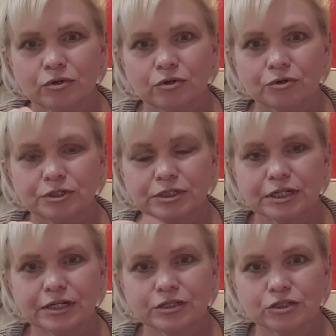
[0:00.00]
are
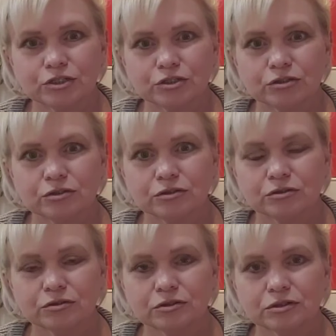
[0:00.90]
attached
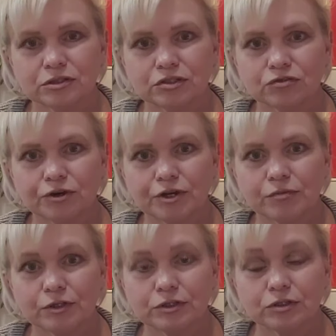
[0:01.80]
to this
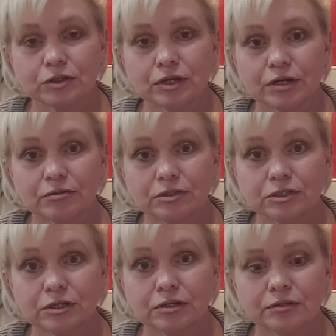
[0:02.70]
frame that's on the
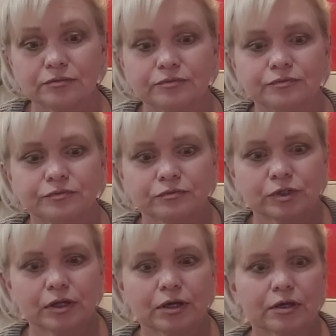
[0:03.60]
outside.
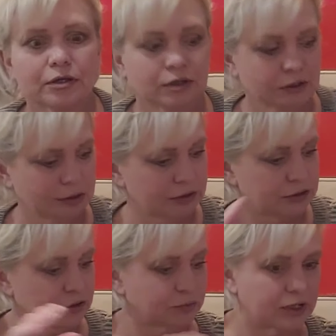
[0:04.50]
Okay,
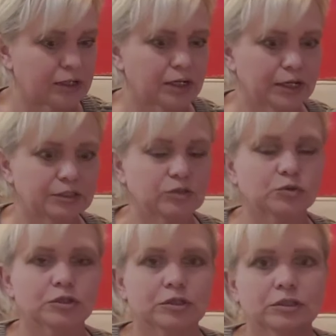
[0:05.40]
so my next
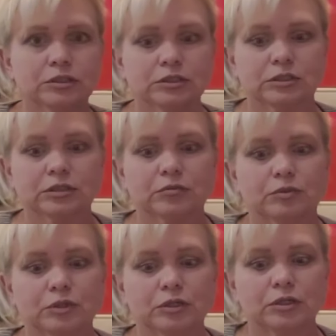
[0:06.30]
one is going to
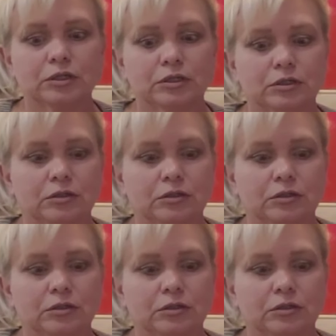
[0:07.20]
be